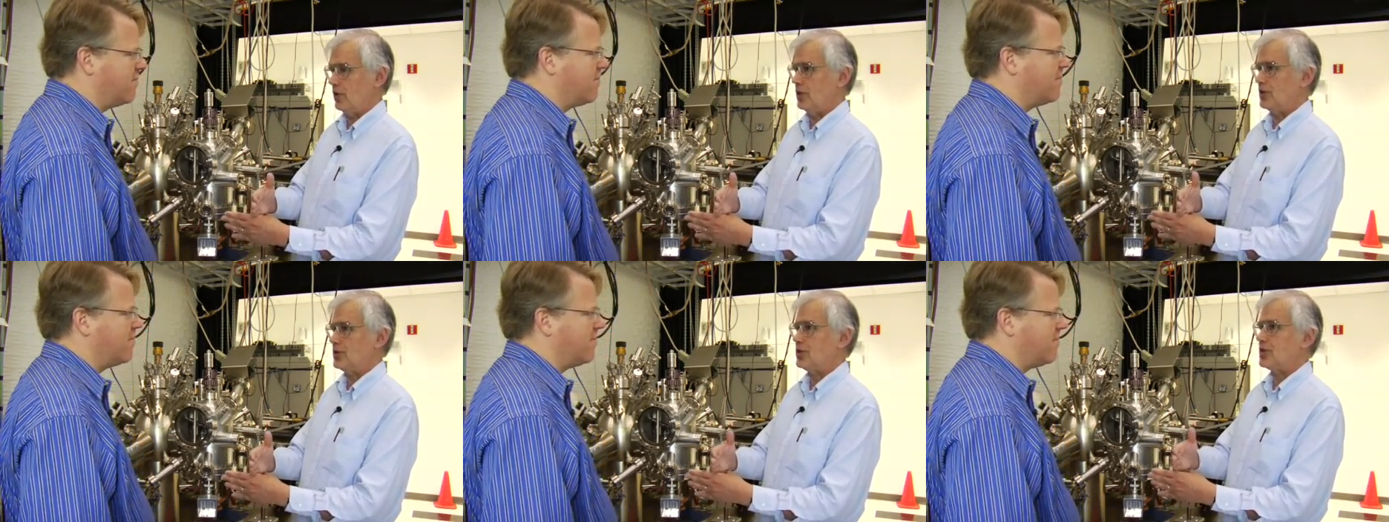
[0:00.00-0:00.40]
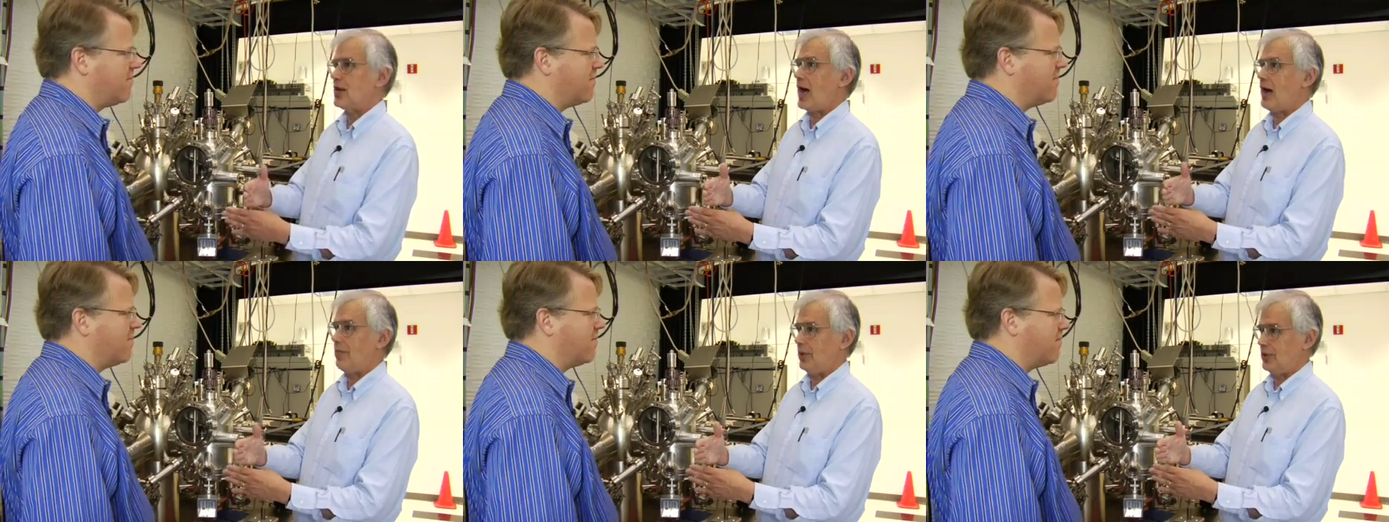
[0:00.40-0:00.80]
Speaker 1: are going to
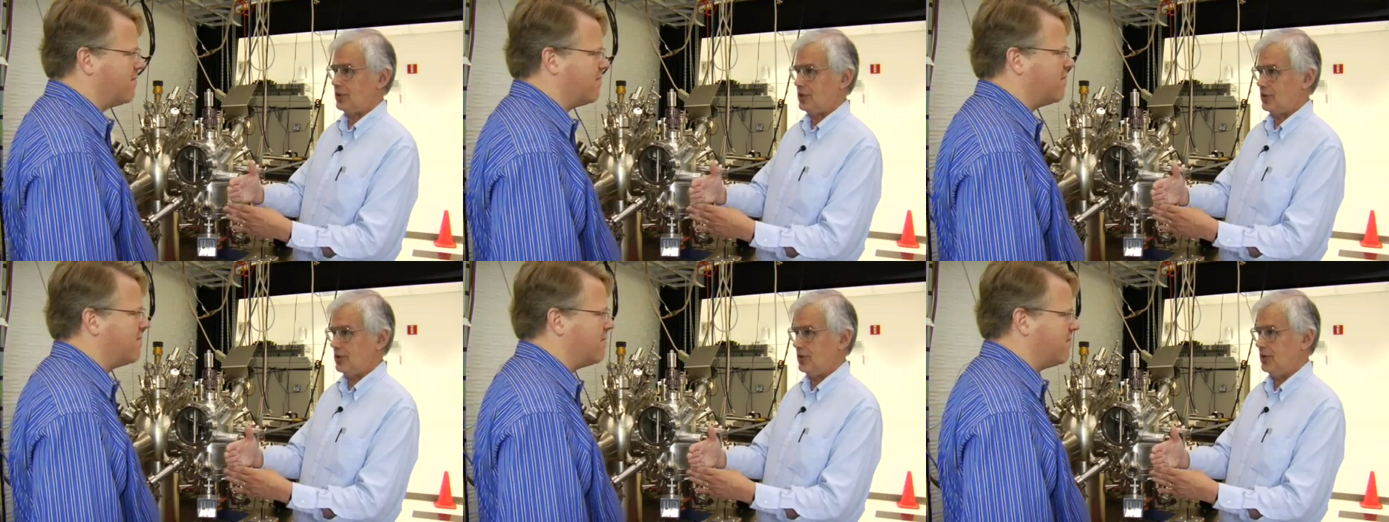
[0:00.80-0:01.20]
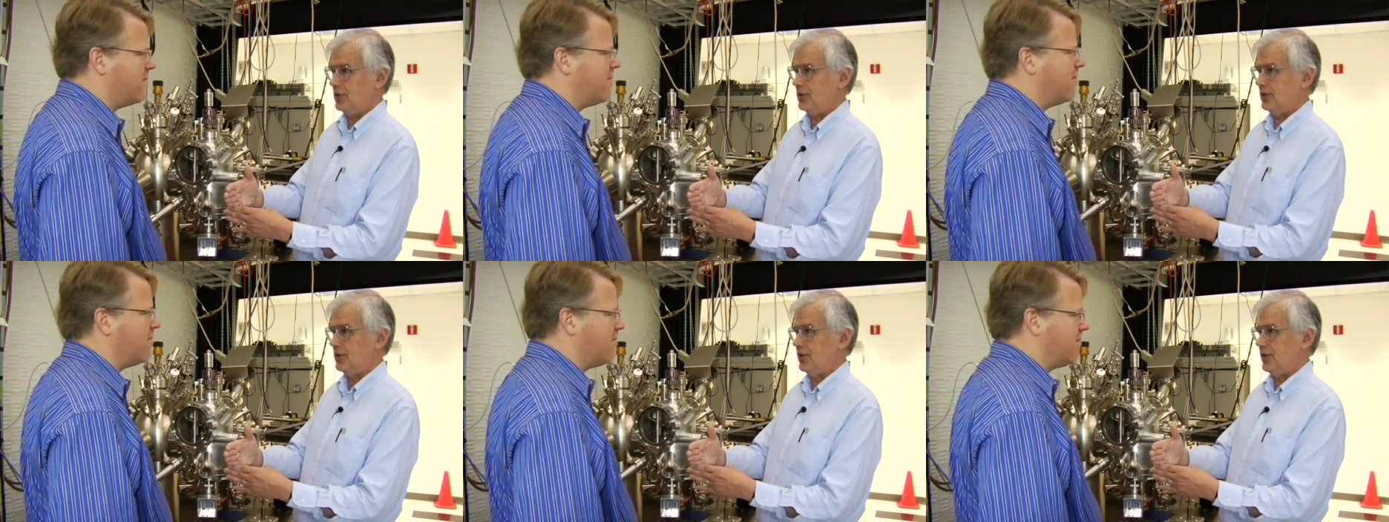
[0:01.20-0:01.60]
stop us.
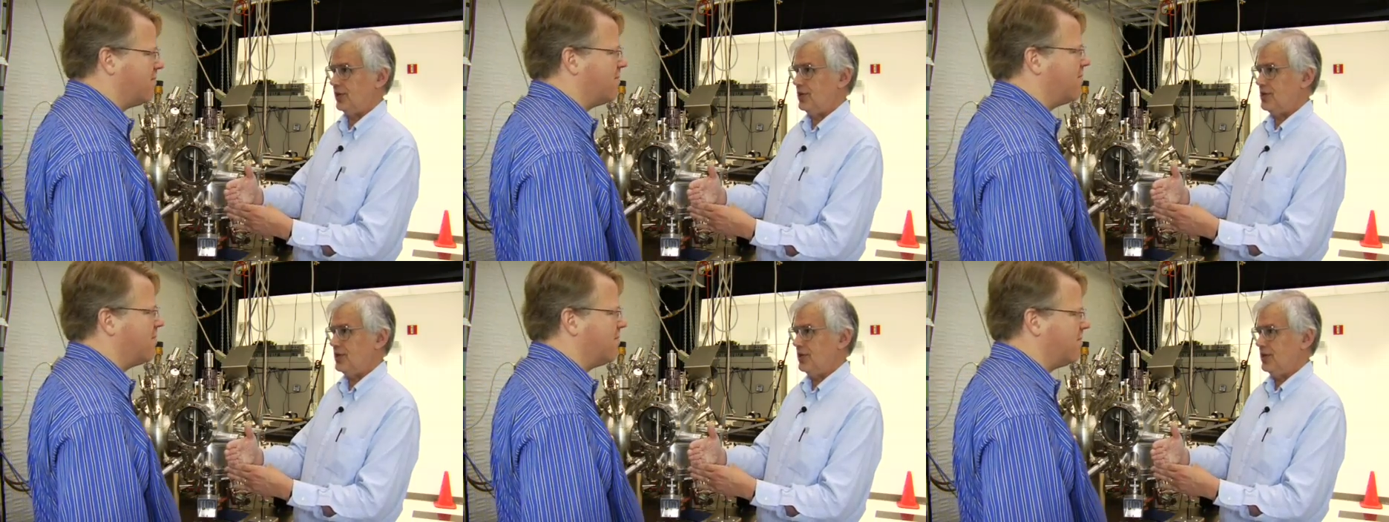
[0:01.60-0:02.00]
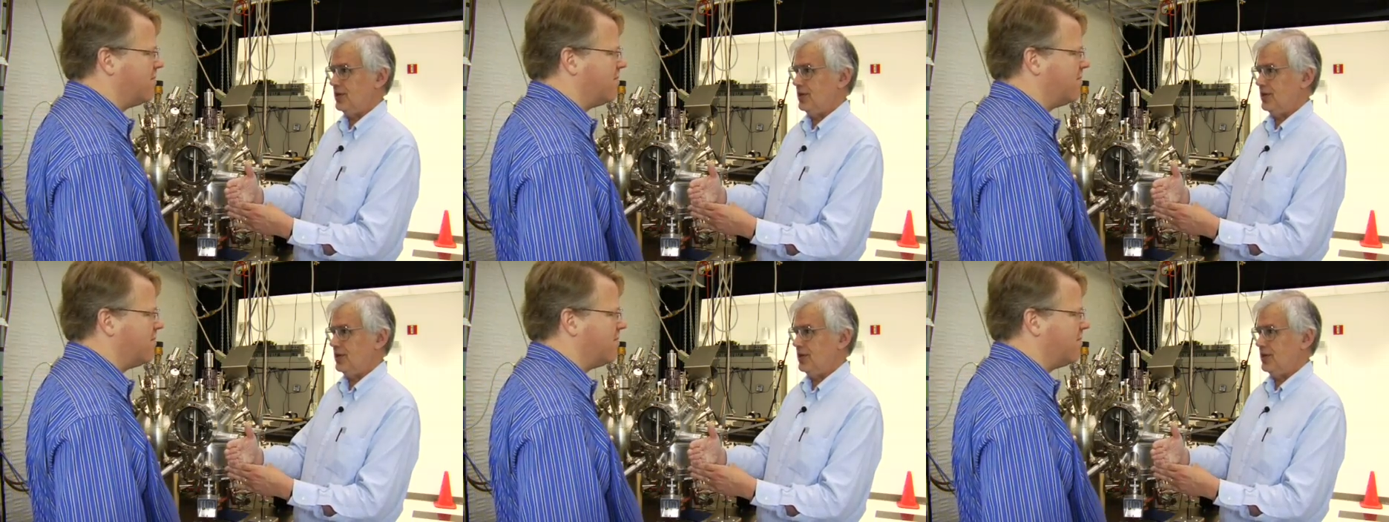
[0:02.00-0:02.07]
Okay.